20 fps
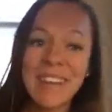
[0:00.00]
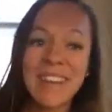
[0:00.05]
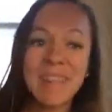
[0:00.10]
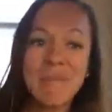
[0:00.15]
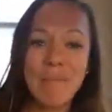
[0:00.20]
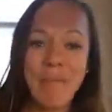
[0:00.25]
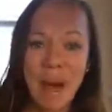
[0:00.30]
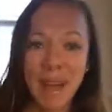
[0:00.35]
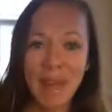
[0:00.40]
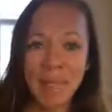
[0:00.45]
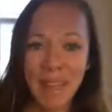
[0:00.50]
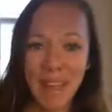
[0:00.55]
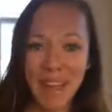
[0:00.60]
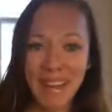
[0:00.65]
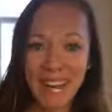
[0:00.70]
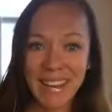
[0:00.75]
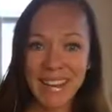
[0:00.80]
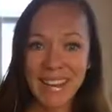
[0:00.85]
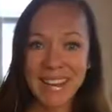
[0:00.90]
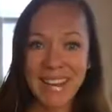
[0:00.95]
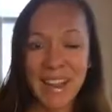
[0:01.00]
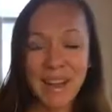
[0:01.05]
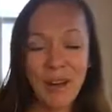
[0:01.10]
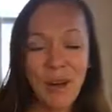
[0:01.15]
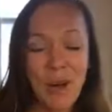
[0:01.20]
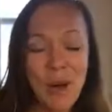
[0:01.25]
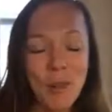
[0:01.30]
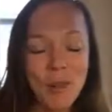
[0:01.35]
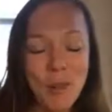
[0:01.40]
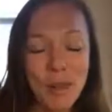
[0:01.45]
Bottom line is, I
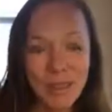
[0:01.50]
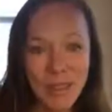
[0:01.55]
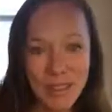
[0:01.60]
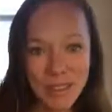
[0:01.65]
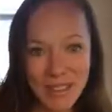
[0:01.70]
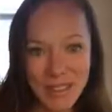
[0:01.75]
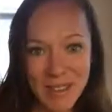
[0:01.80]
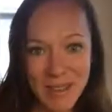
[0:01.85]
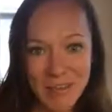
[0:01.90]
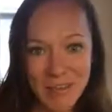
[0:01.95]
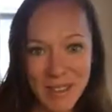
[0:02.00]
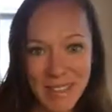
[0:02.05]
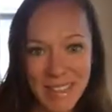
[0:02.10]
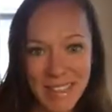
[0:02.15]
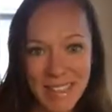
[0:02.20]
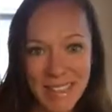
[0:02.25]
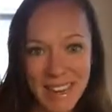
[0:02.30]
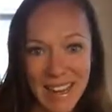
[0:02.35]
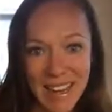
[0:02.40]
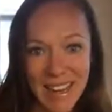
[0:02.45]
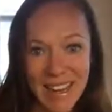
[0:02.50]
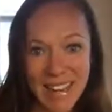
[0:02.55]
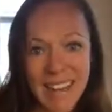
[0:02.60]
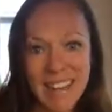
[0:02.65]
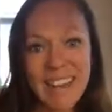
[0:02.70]
hope you learned something today.